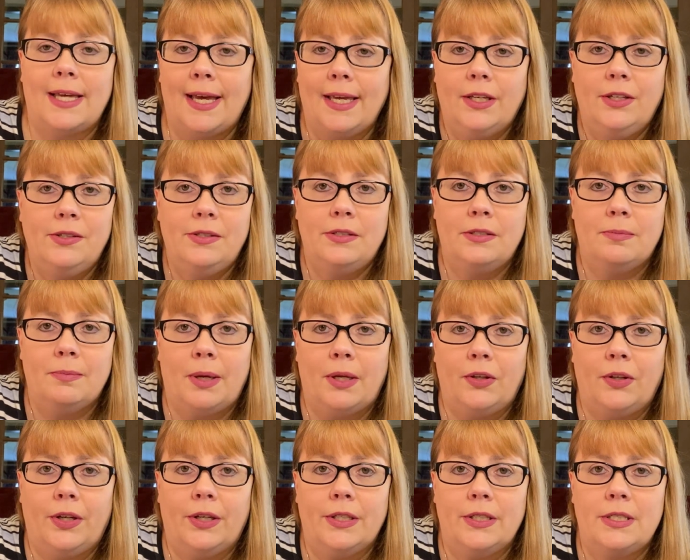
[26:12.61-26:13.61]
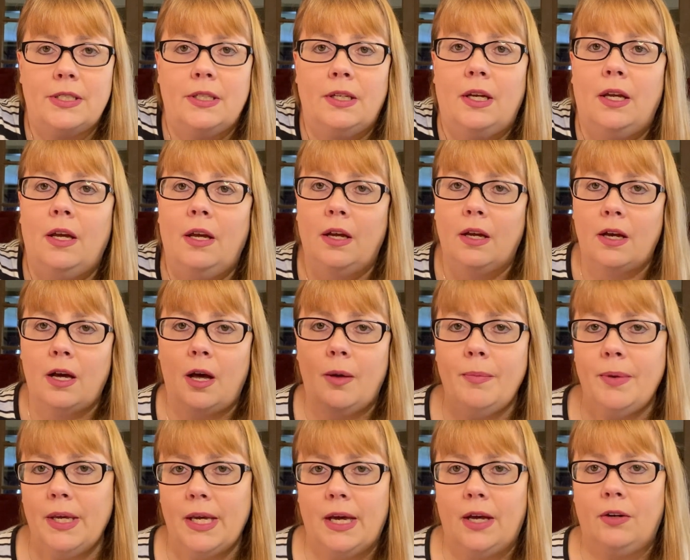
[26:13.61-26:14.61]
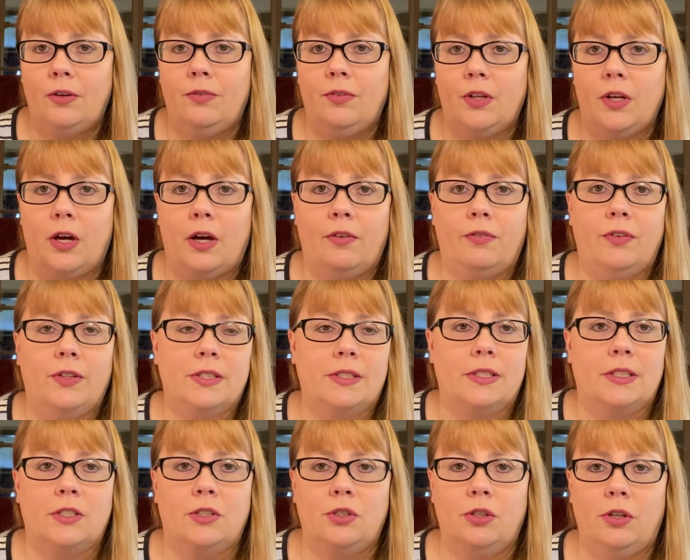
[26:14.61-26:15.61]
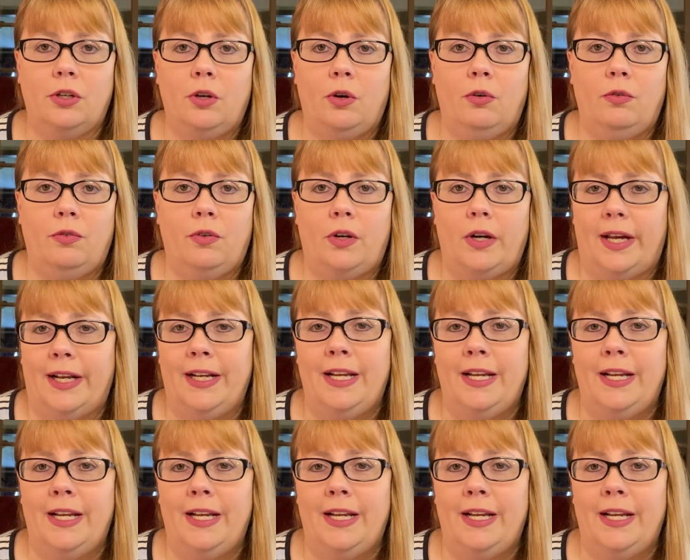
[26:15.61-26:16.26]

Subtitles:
I could smell it coming out of the office. It took over